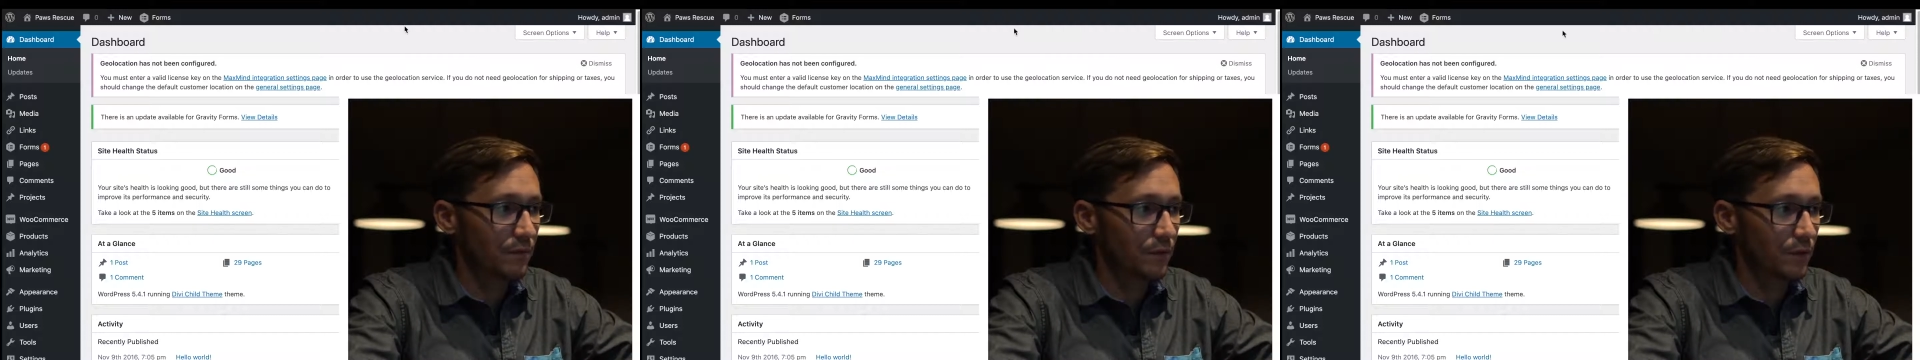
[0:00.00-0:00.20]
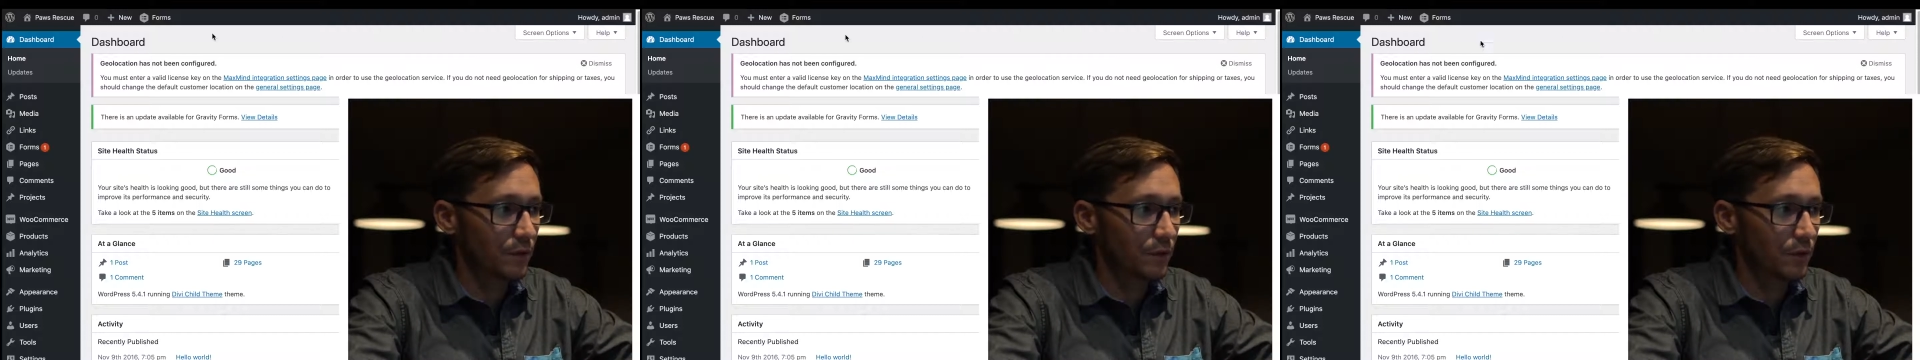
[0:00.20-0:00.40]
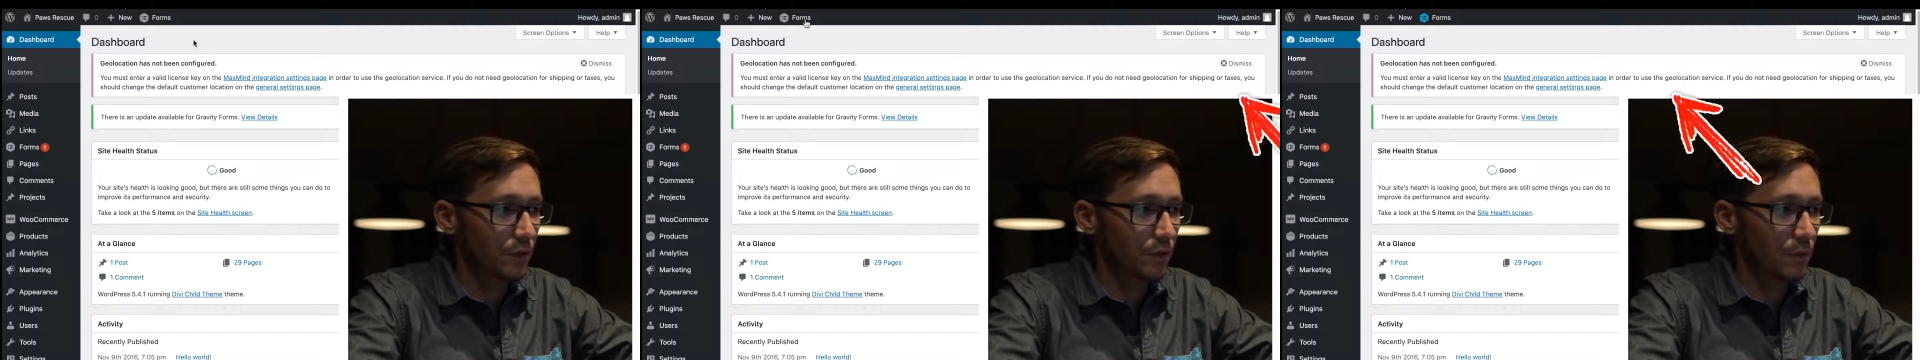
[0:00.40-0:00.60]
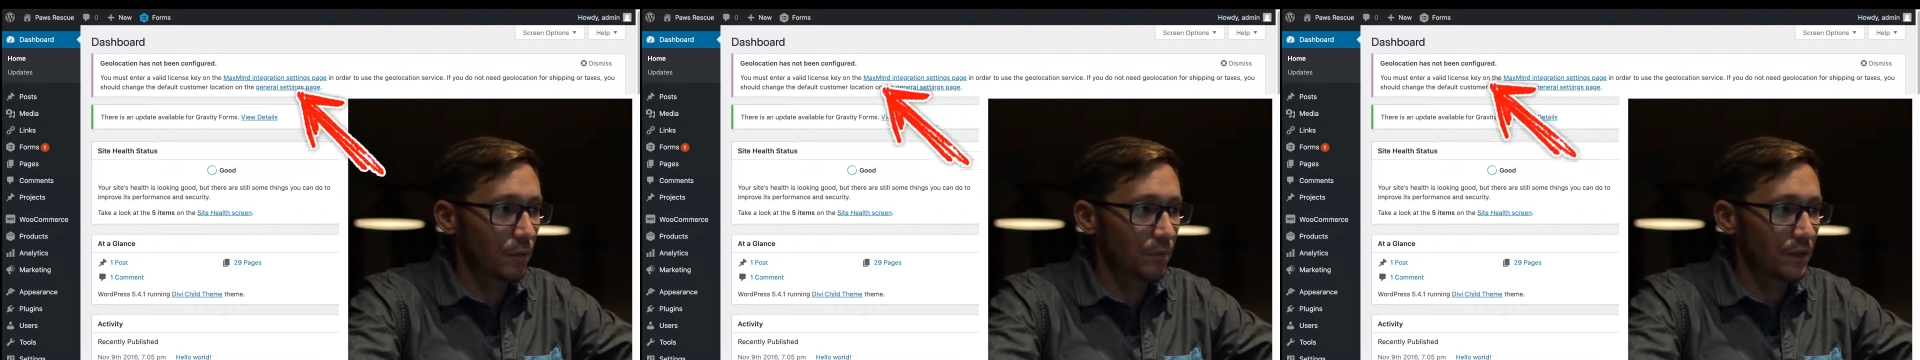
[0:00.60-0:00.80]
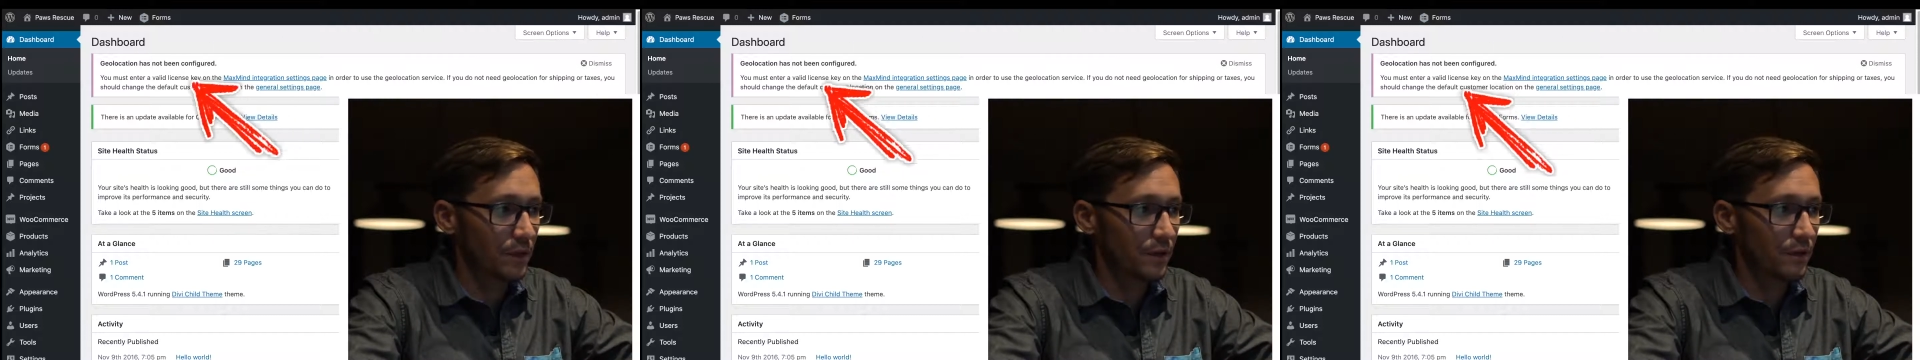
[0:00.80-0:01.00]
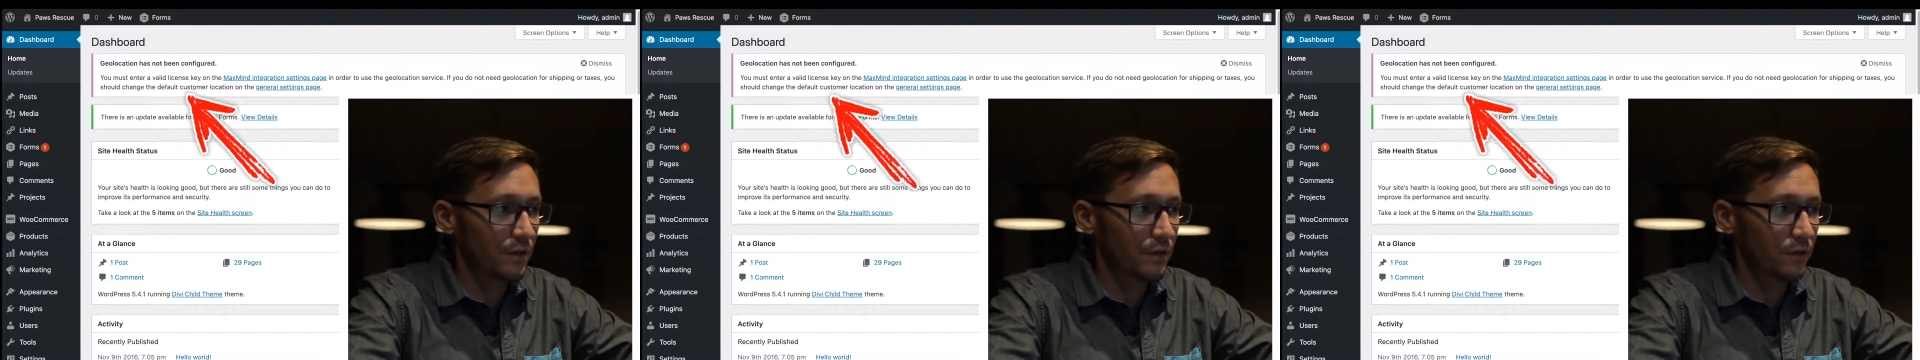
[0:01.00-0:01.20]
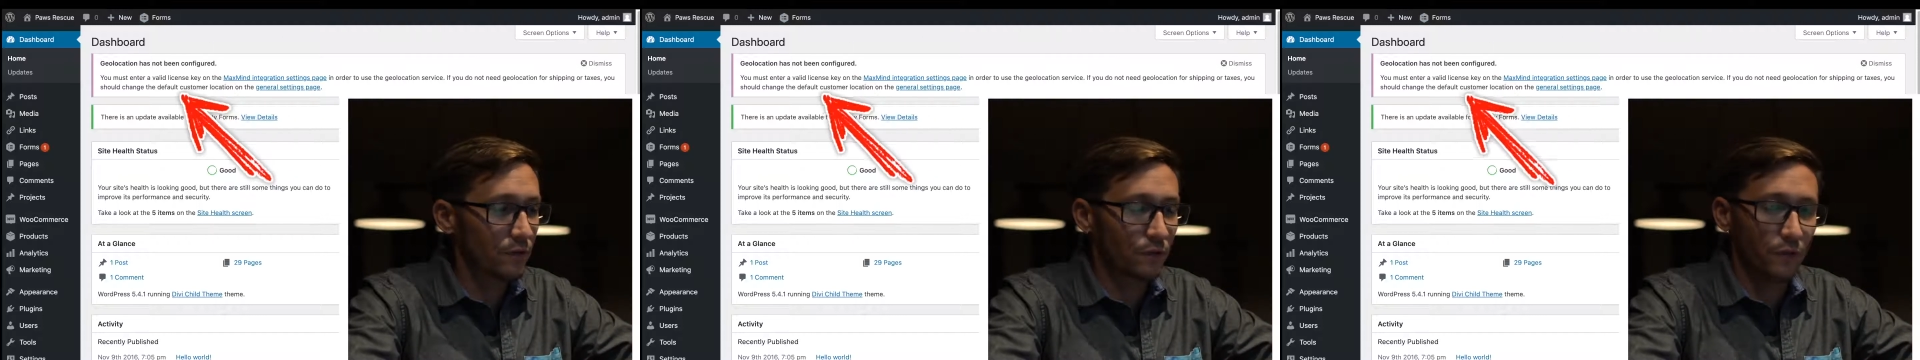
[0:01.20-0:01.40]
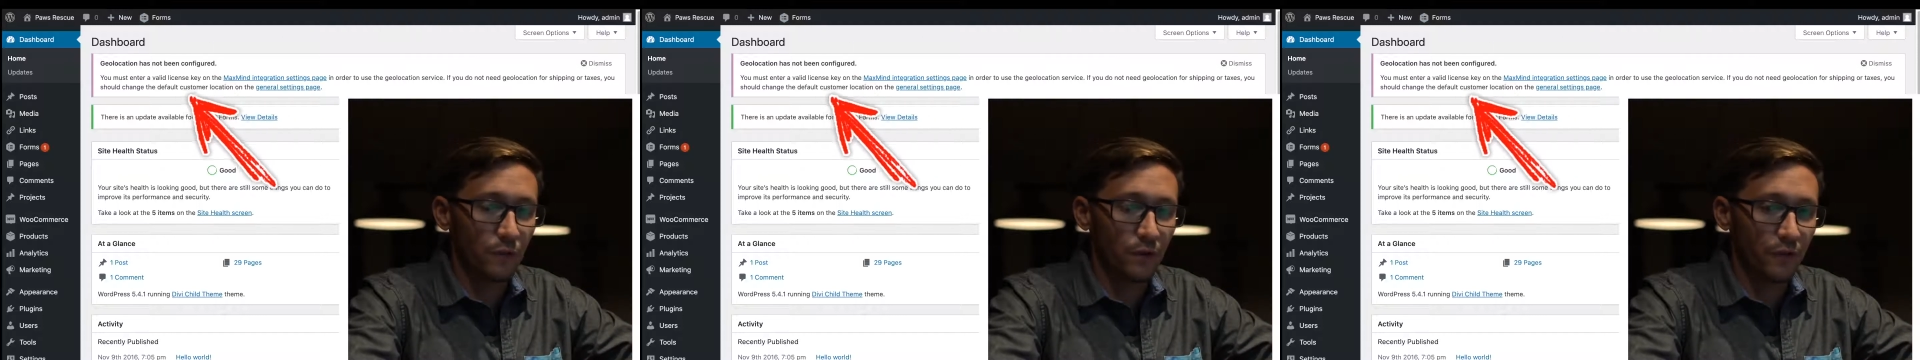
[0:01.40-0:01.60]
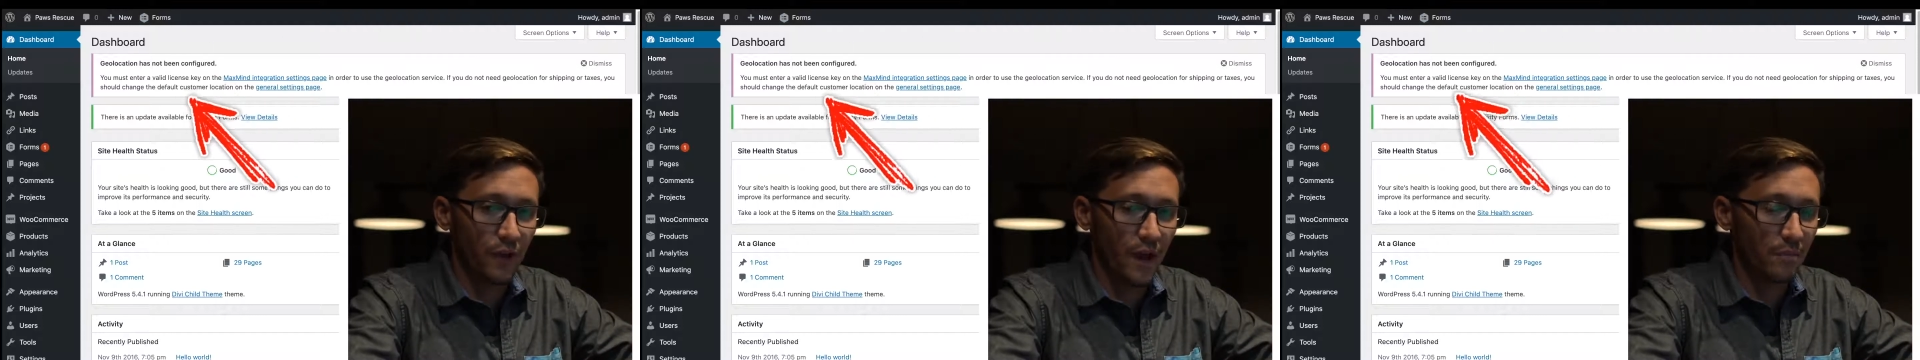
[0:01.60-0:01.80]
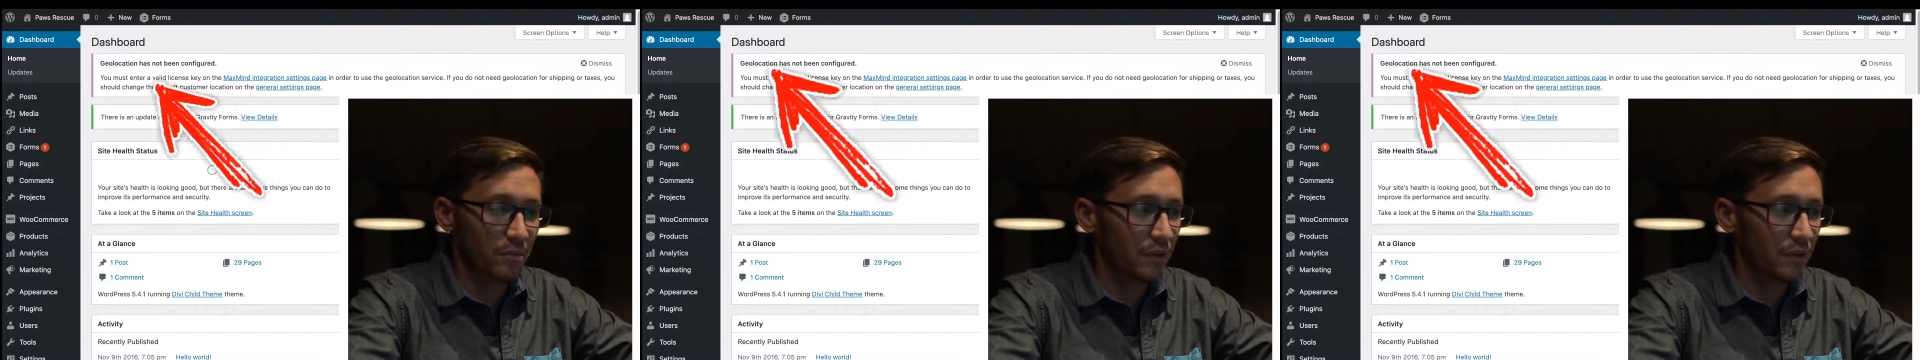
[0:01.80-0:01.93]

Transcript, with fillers: you can go up here to the top